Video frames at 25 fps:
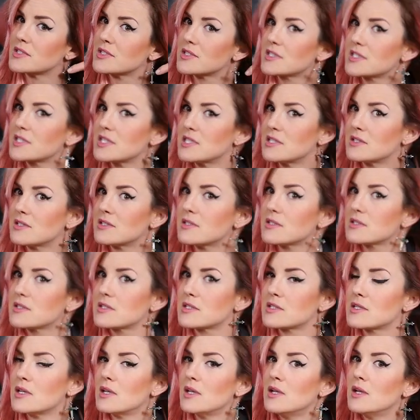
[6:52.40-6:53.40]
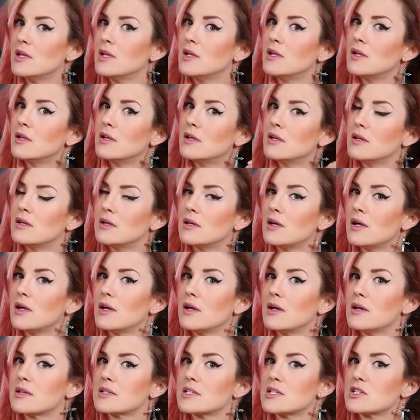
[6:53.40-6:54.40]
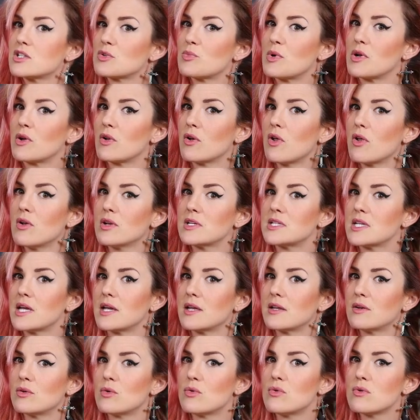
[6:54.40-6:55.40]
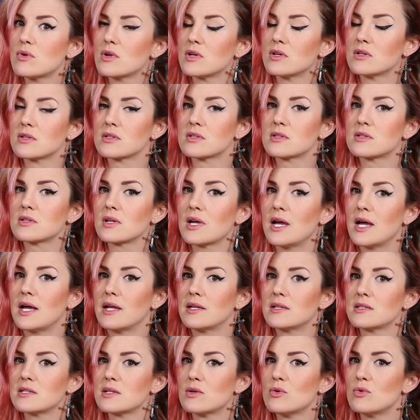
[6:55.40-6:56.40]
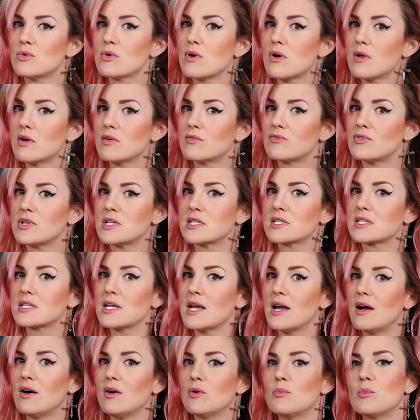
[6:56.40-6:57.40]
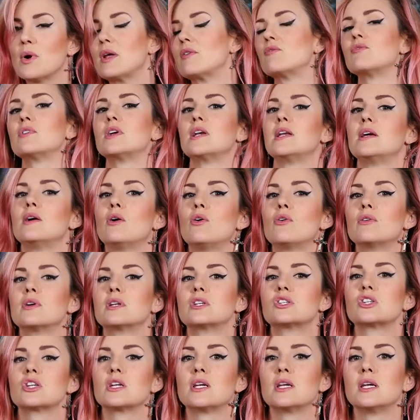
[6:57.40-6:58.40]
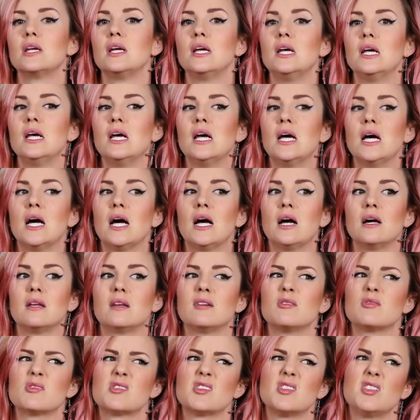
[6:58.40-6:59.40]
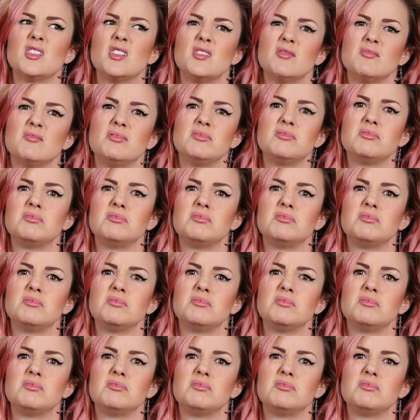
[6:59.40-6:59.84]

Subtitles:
since I went on holiday in August, and it all kind of rinsed out and went really orangey, and I was like,